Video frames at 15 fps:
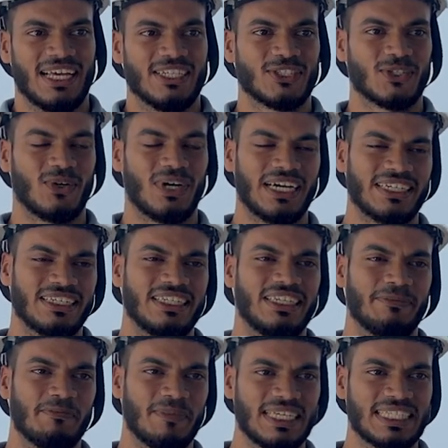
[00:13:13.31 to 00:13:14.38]
So I really
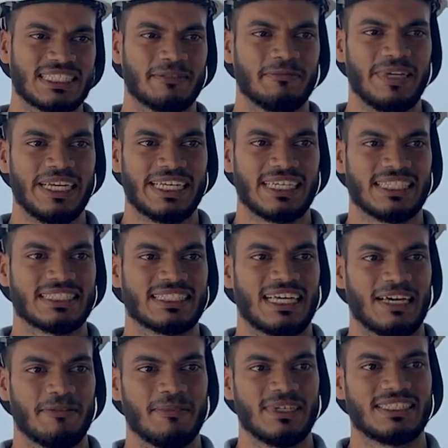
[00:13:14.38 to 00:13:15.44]
missed meetings,
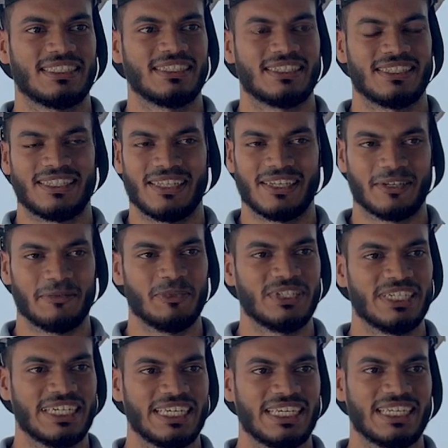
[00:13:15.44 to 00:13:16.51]
I missed the, the
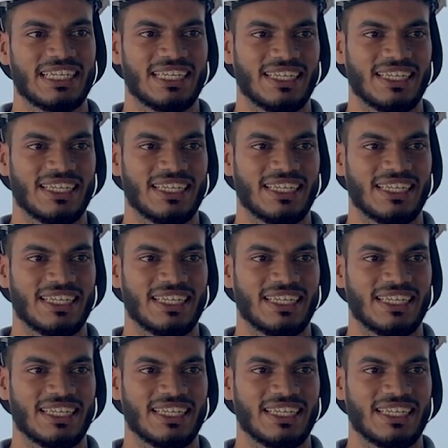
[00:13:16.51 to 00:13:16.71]
community,